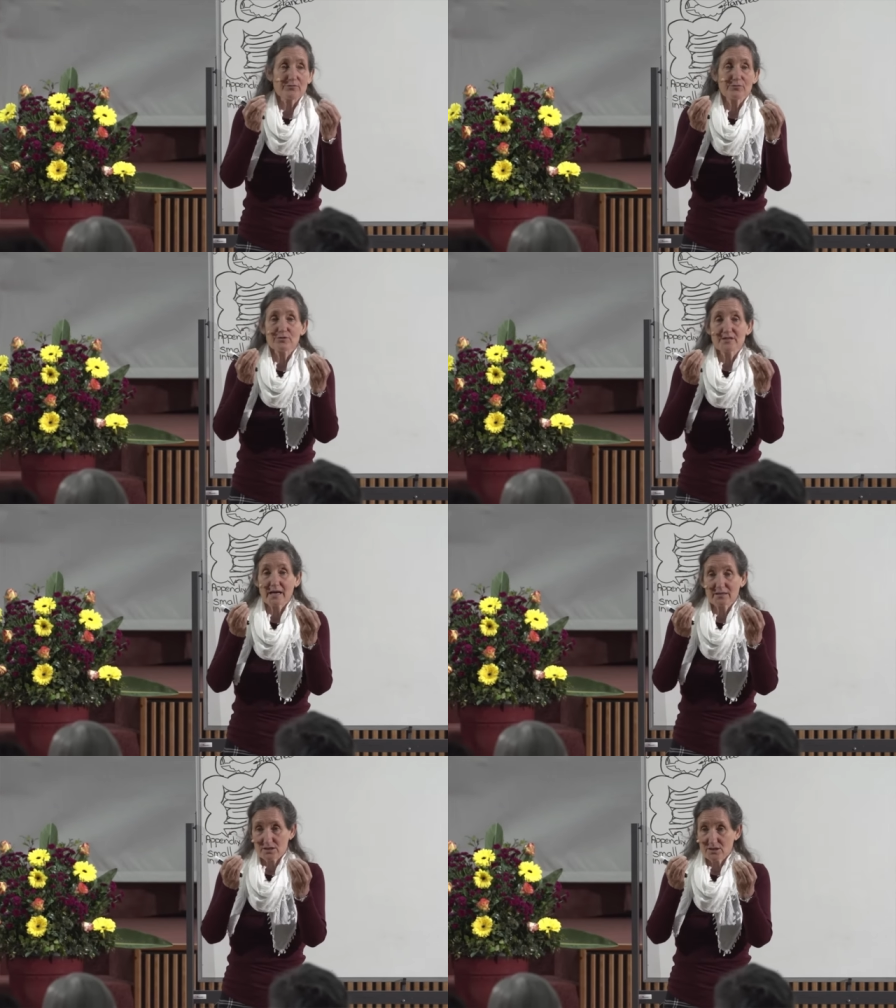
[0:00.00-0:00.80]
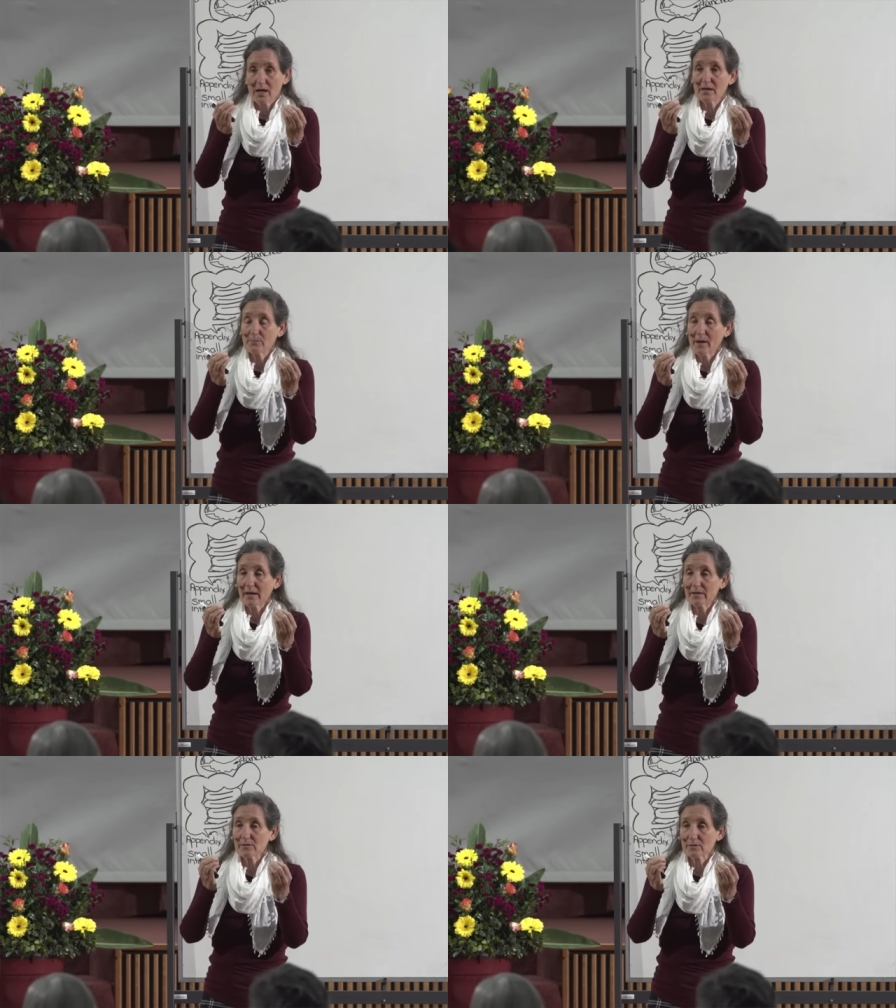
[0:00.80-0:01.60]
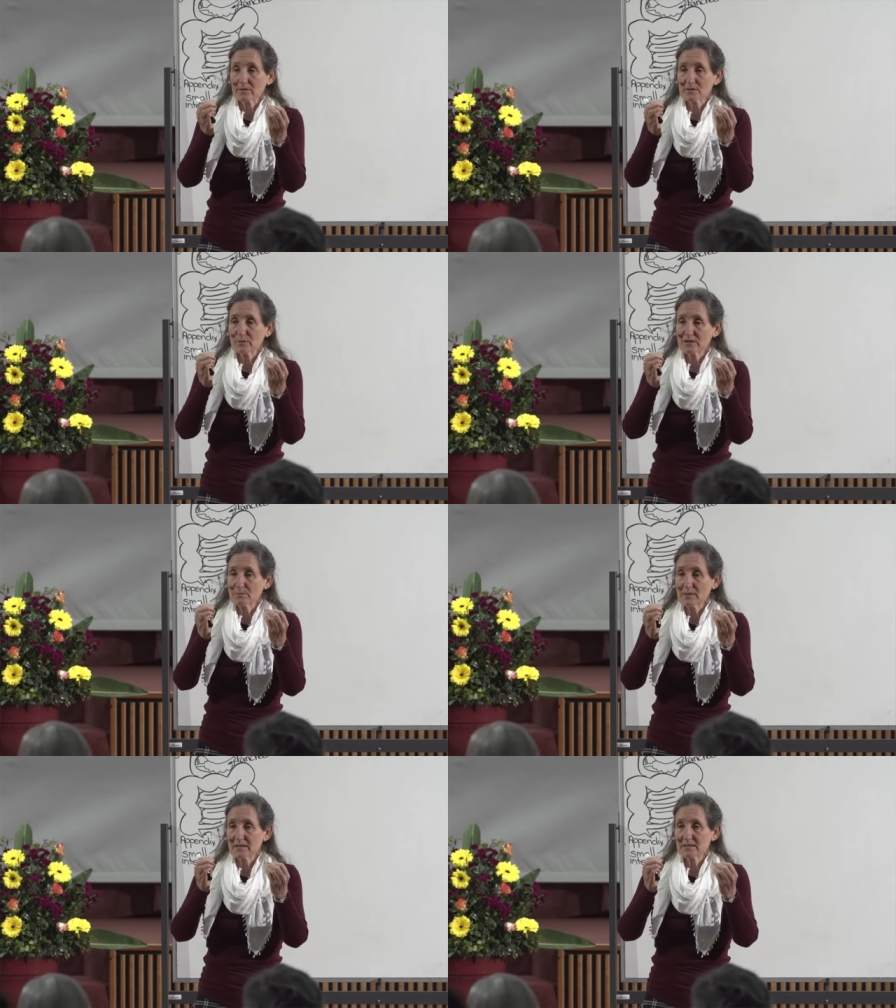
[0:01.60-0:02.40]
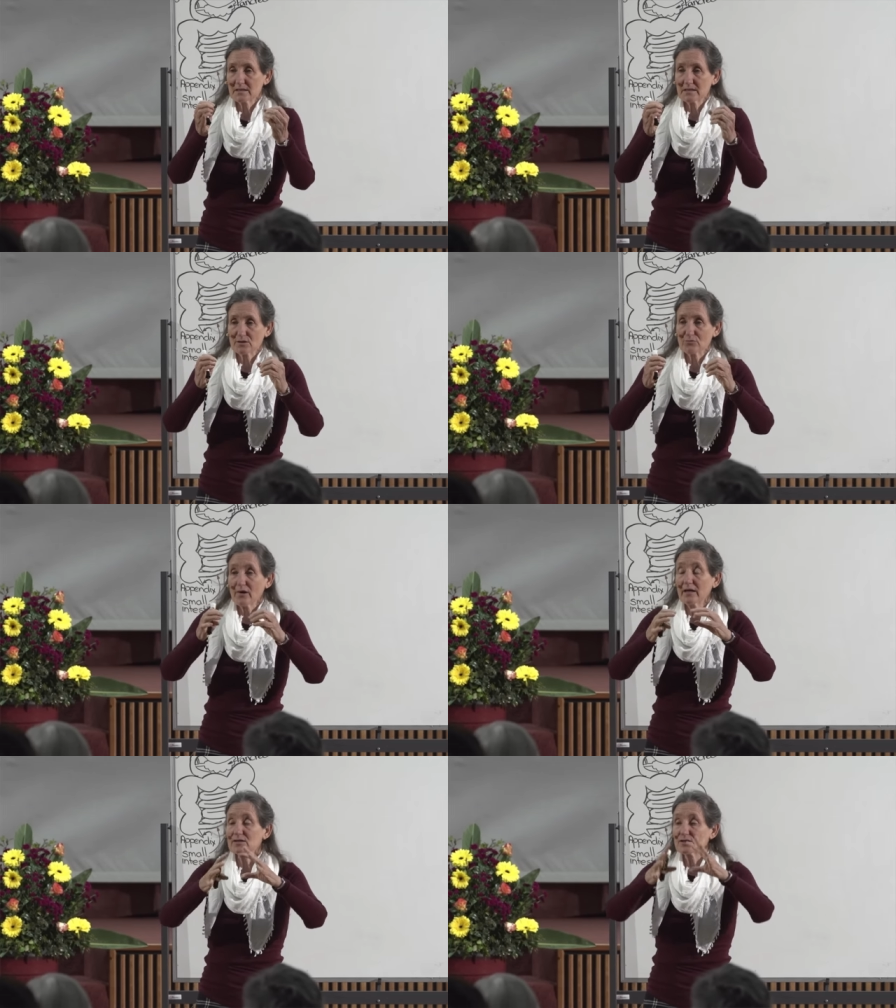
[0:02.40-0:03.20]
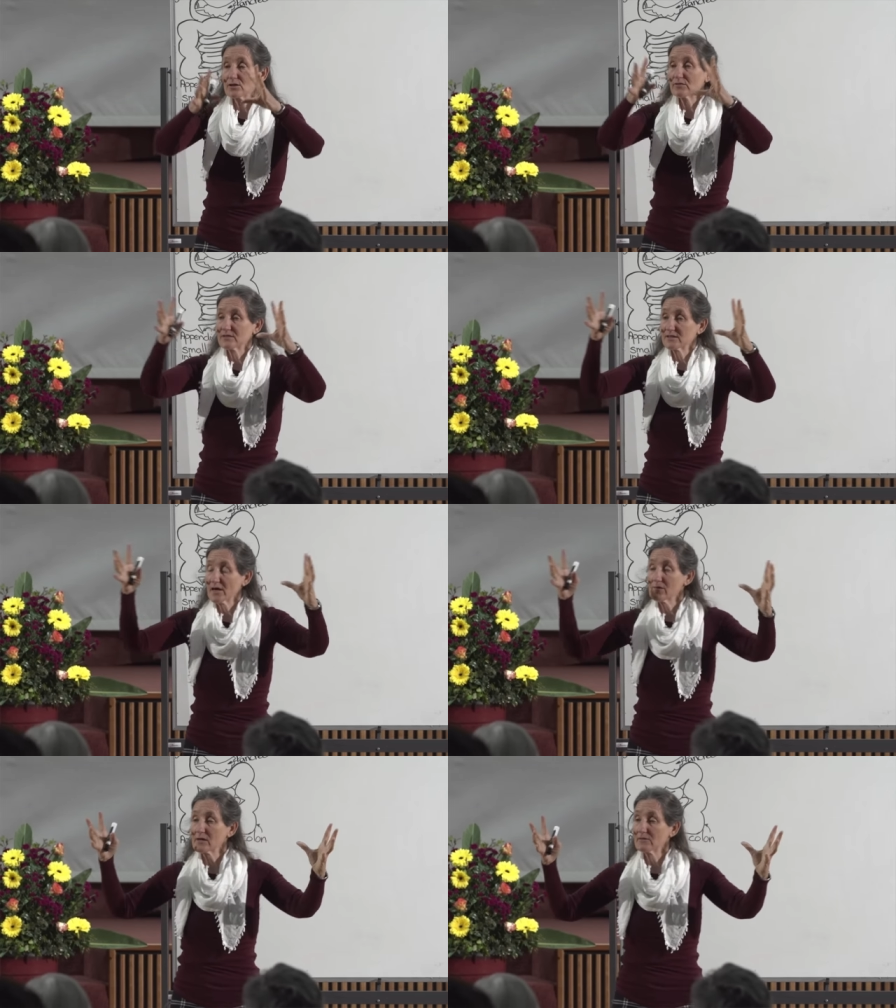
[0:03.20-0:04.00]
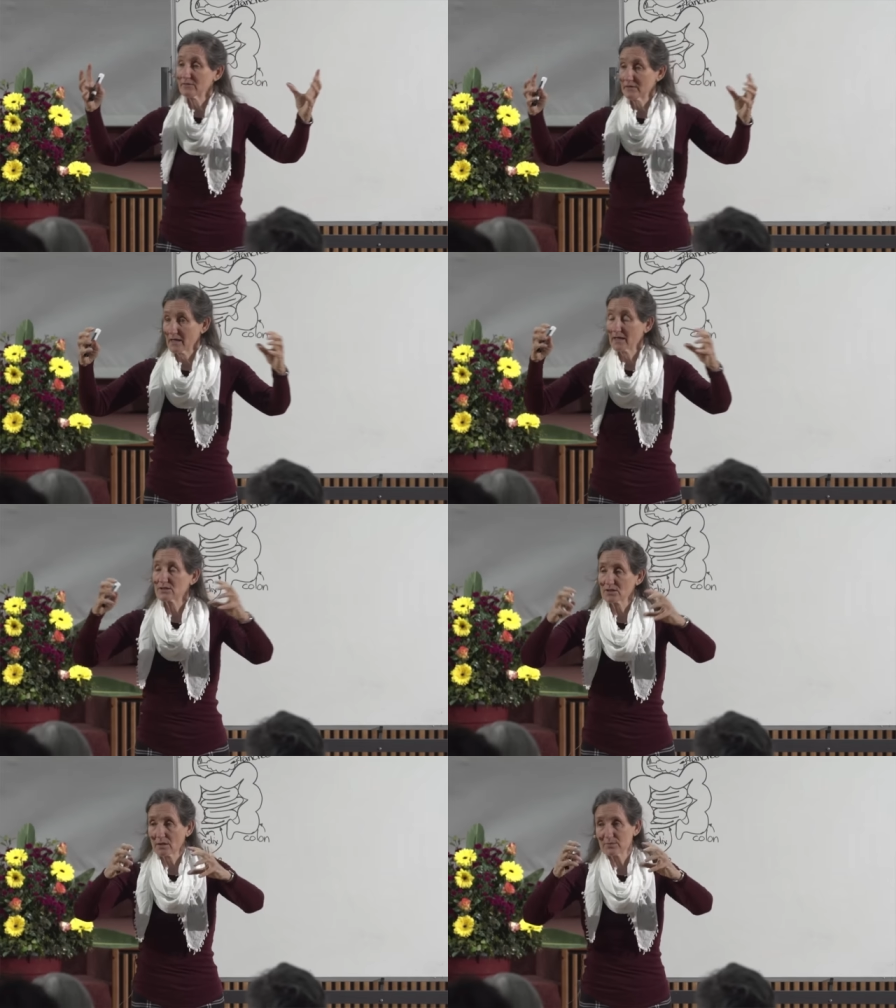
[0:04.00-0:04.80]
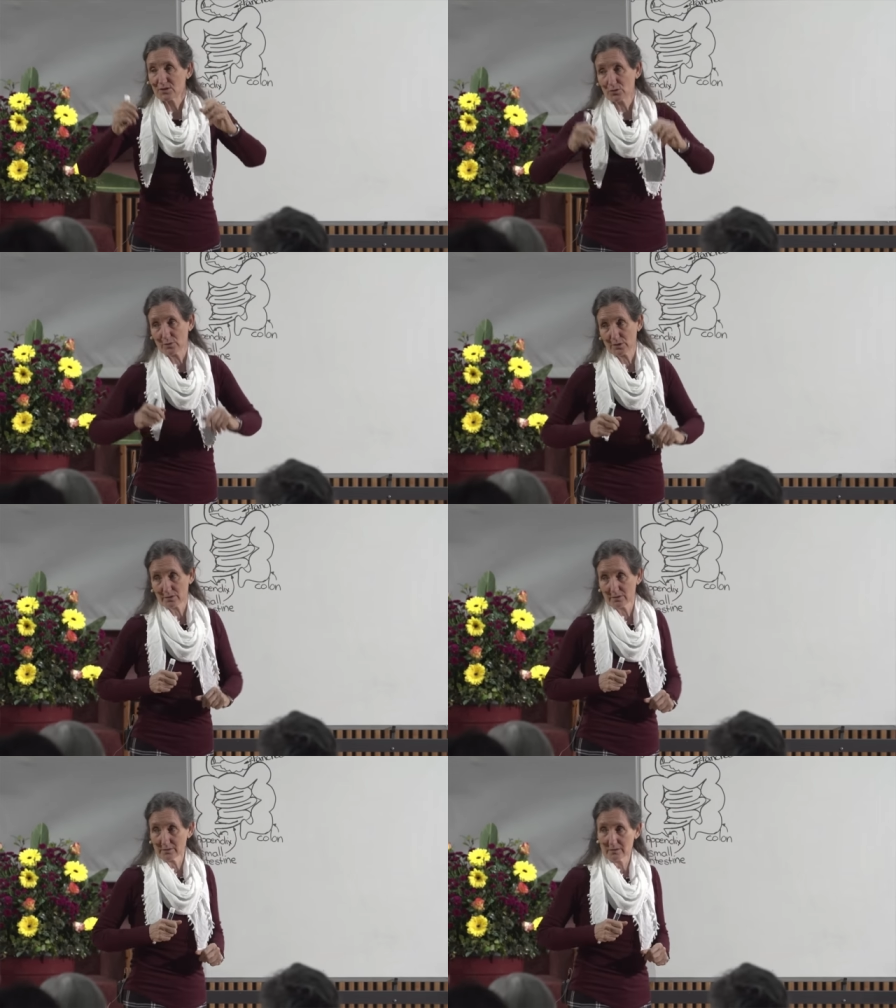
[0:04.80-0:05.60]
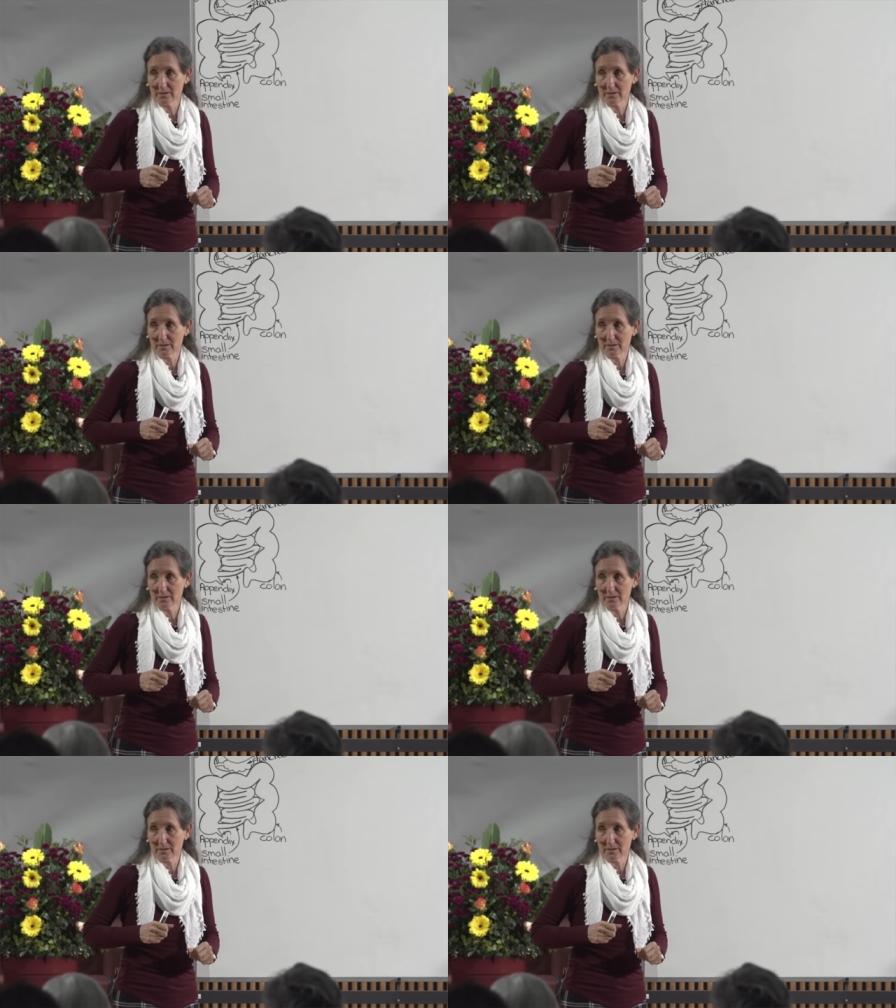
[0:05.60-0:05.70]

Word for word: the food down to tiny particles, which means there's a greater surface area for the enzymes to work on.